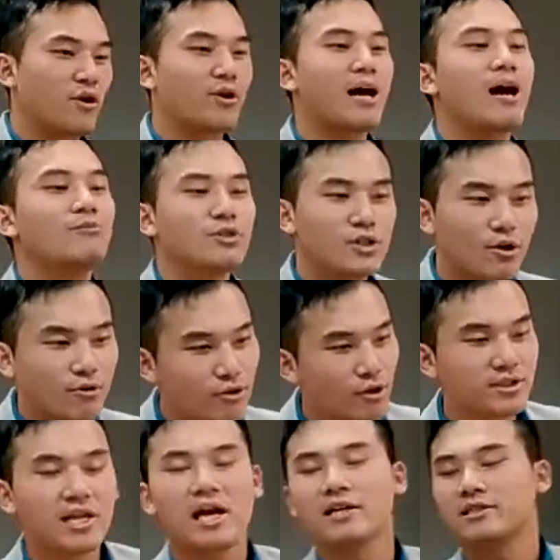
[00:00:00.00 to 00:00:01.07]
the council, the
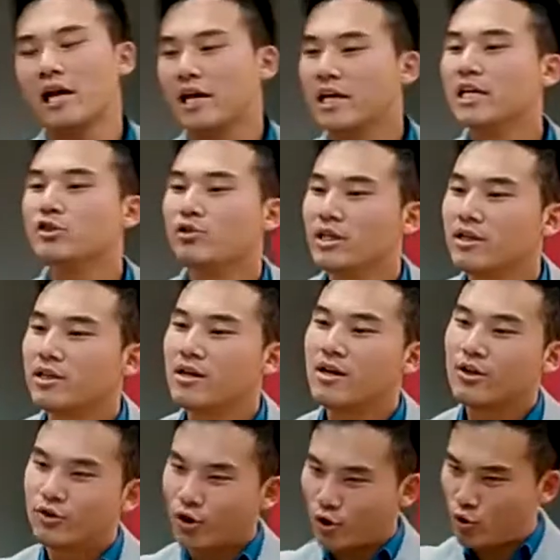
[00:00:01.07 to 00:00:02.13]
Sanhedrin,
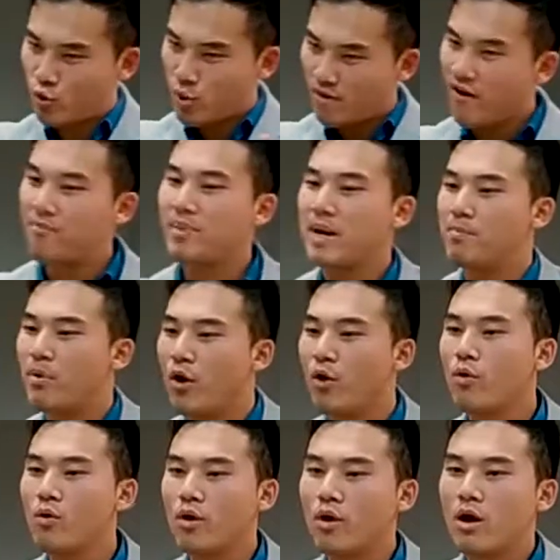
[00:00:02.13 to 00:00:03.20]
the group of
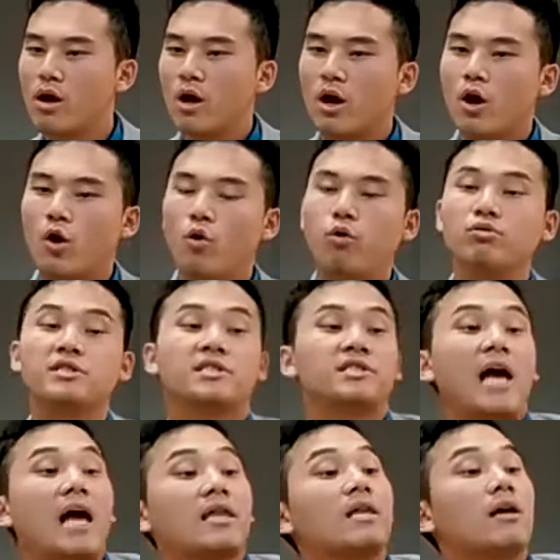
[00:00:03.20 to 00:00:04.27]
people who
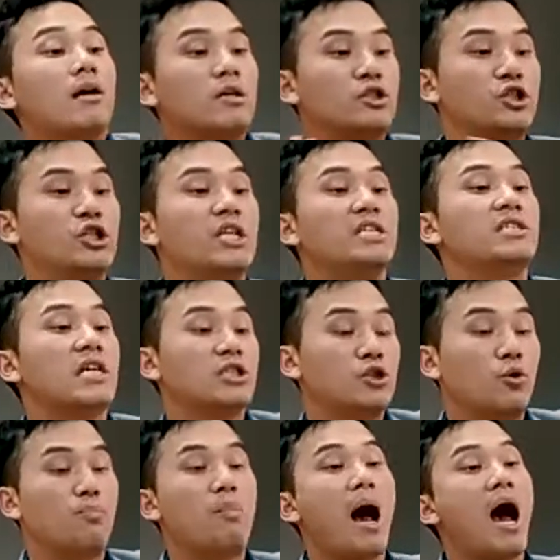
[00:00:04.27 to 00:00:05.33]
sent Jesus
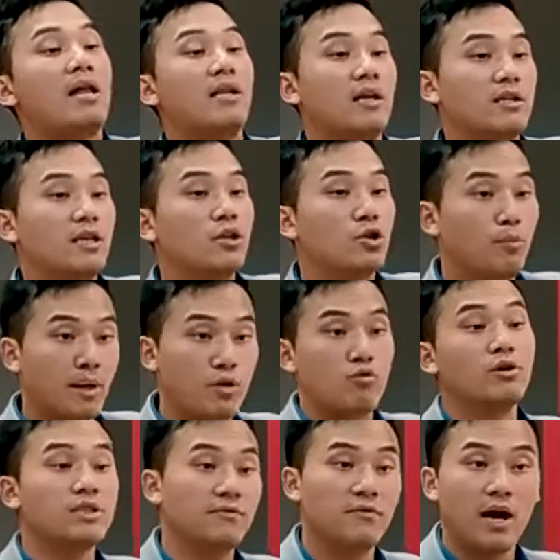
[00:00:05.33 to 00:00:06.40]
to Pilate to be
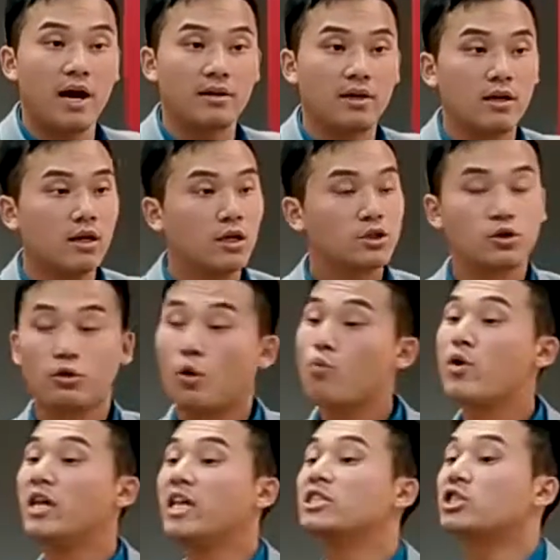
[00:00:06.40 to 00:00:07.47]
crucified. So the
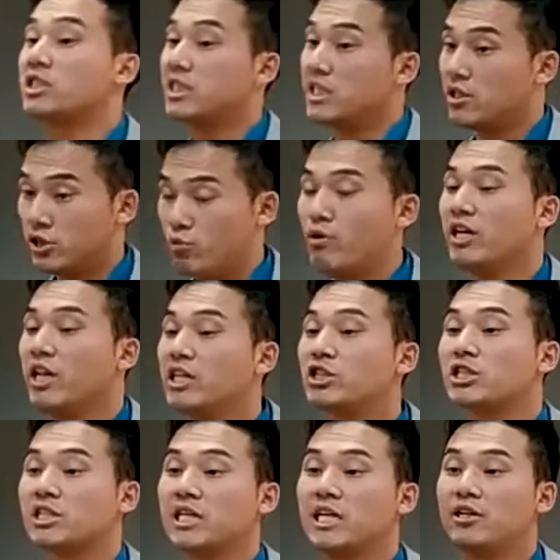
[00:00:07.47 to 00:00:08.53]

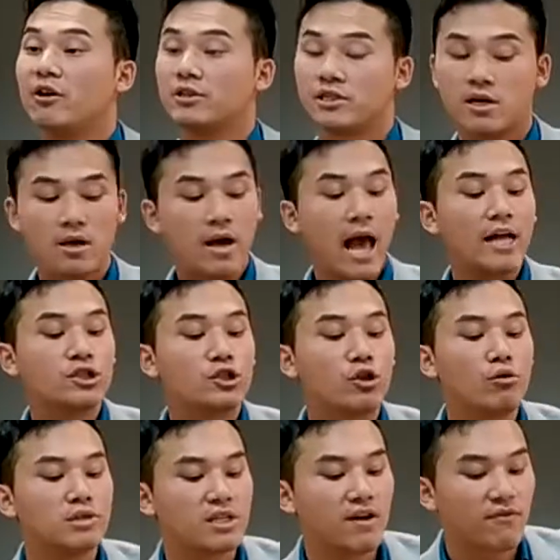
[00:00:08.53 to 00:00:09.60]
religious leaders, and
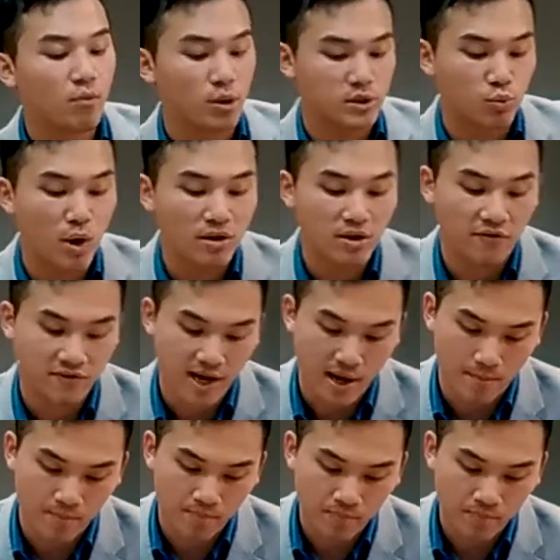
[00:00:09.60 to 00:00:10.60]
Joseph was one of them.